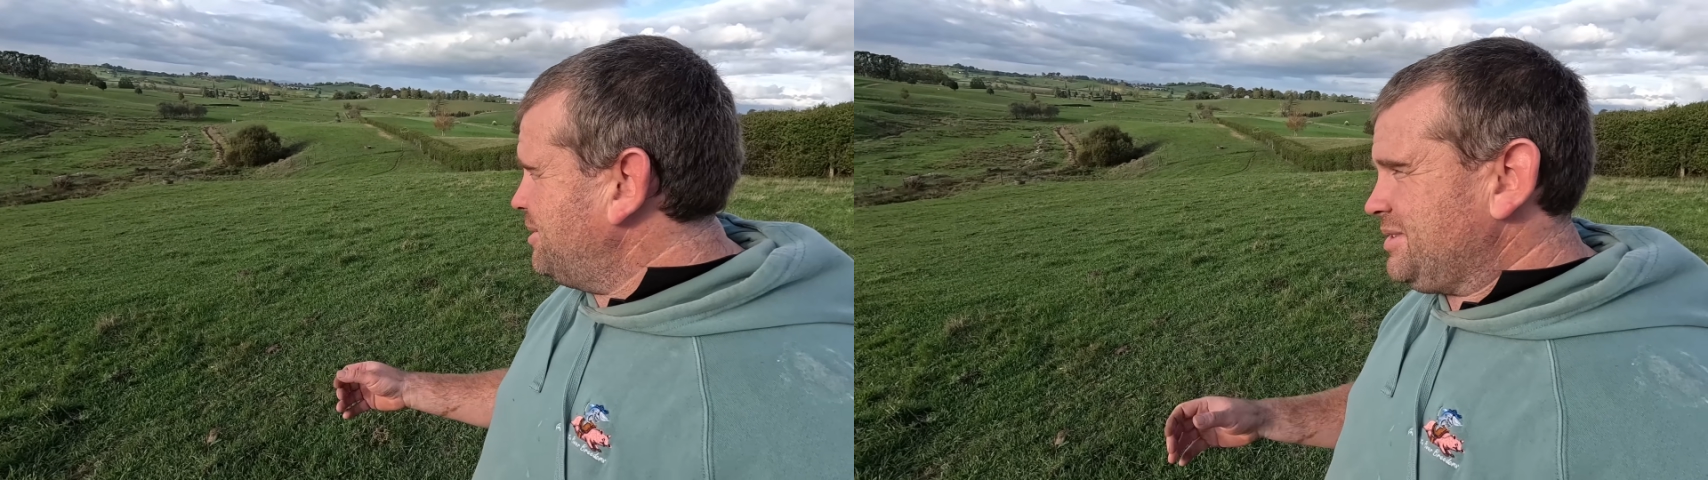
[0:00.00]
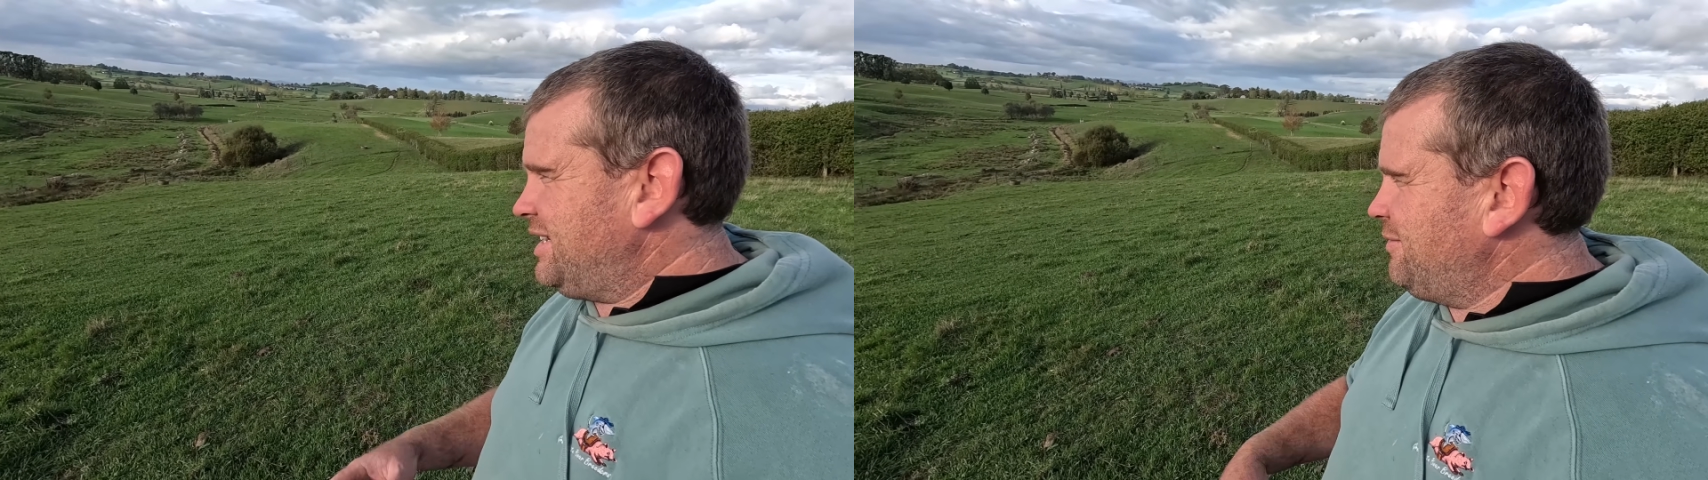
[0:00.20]

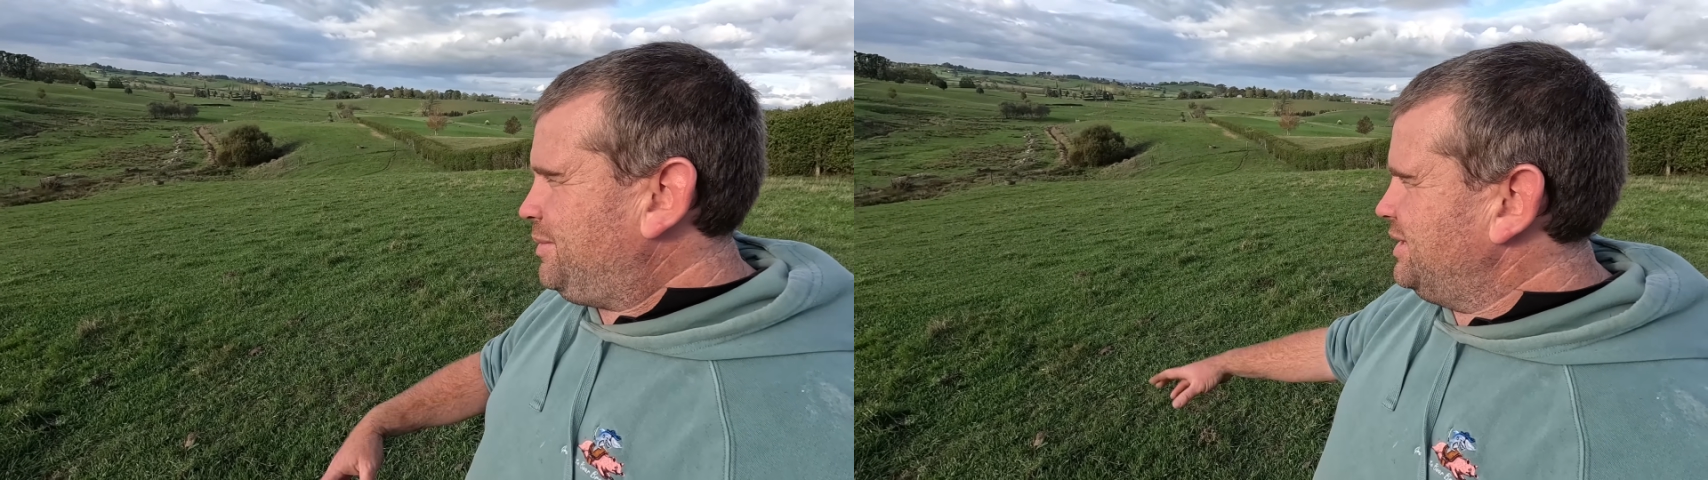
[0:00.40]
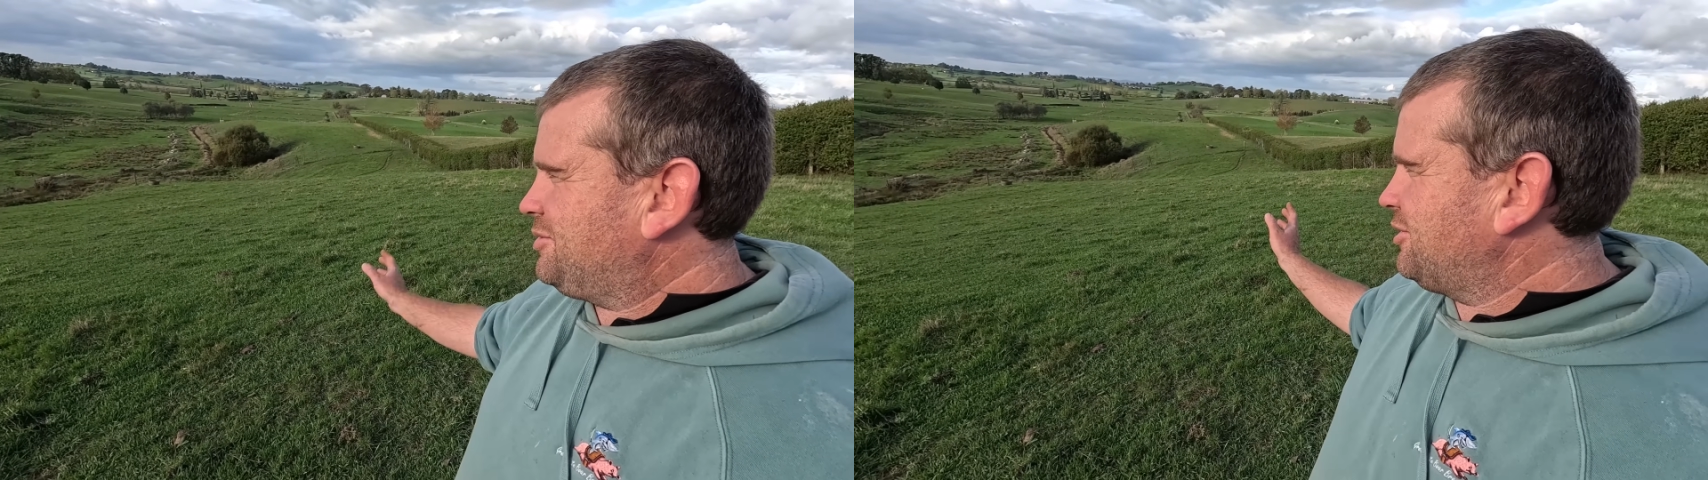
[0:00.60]
It's never
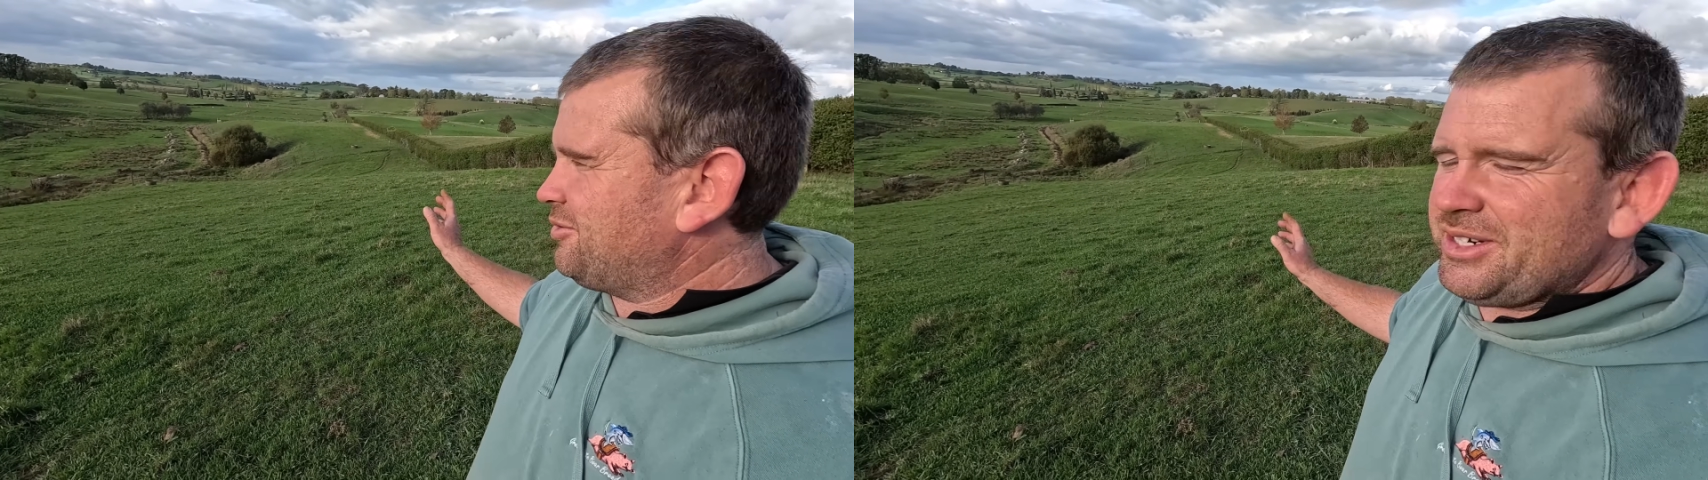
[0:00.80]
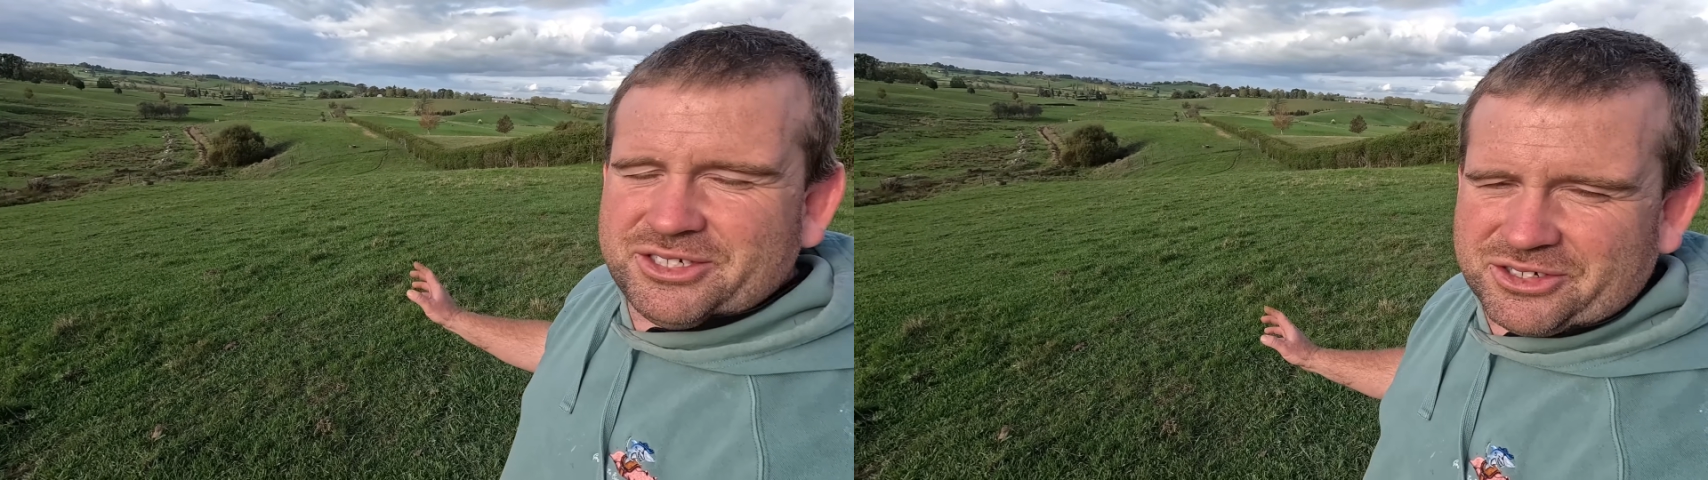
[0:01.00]
been sort of
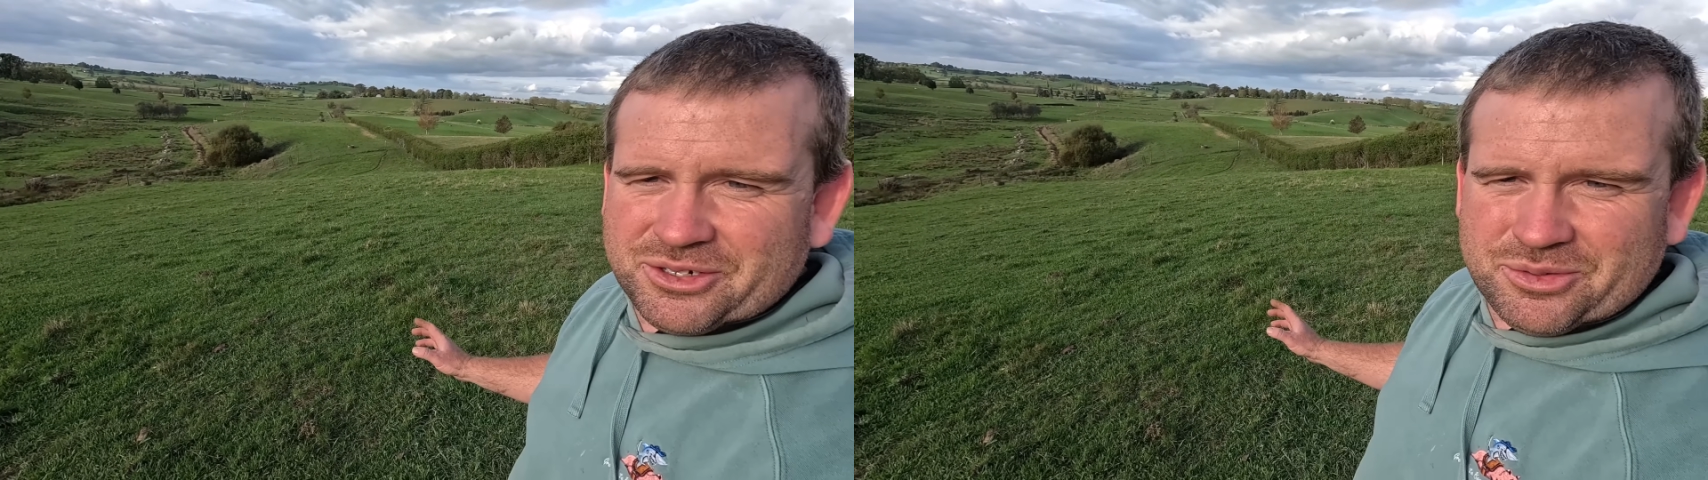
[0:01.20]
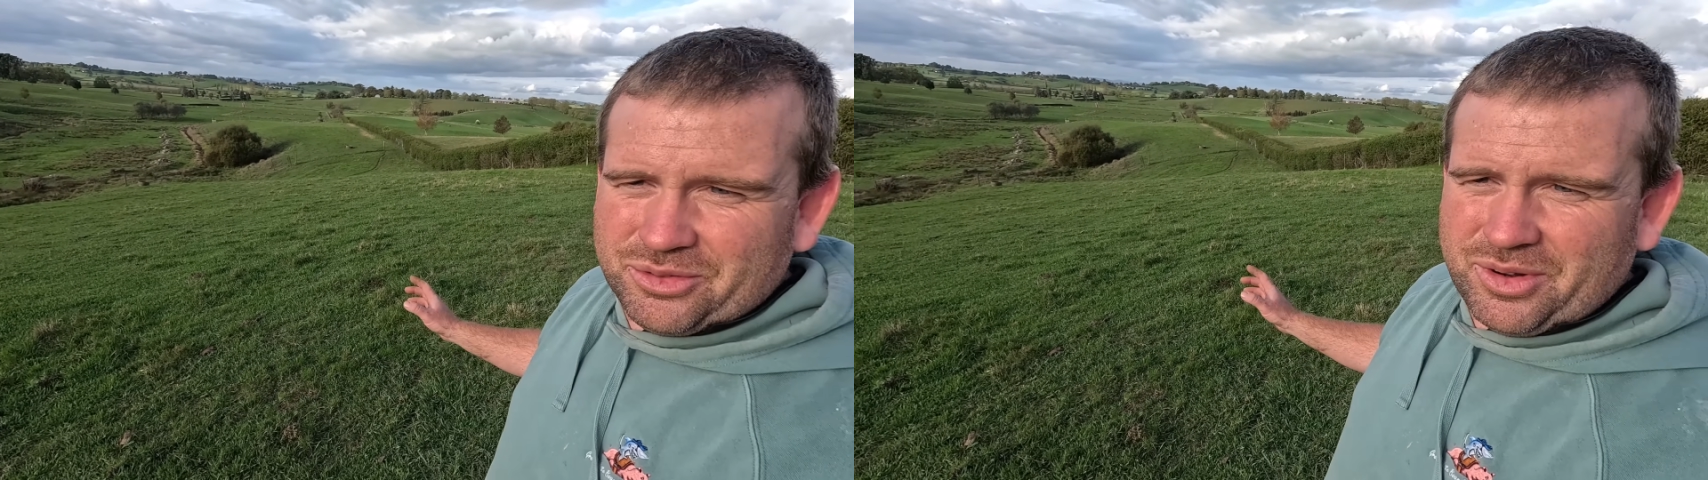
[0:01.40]
re-drilled or